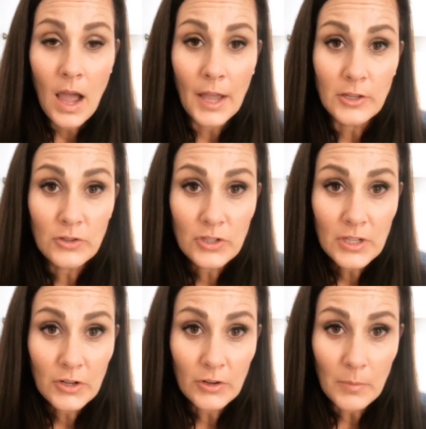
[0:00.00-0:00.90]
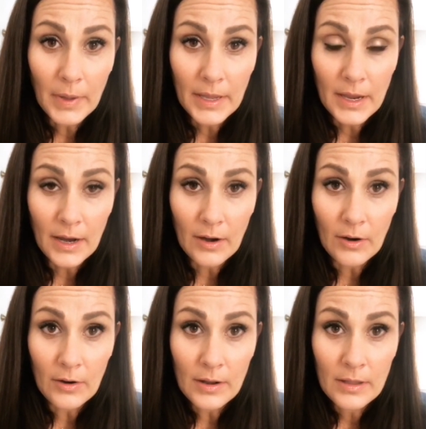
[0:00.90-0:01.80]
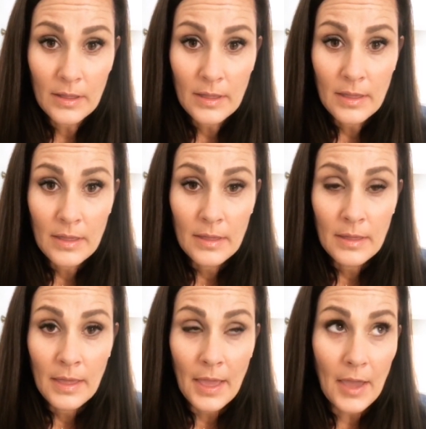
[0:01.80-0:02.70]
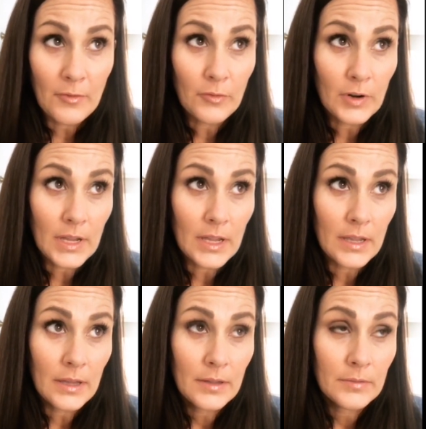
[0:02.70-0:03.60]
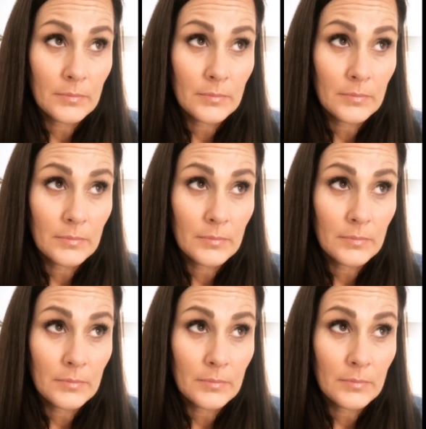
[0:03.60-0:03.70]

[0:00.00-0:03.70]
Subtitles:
I usually curl my hair every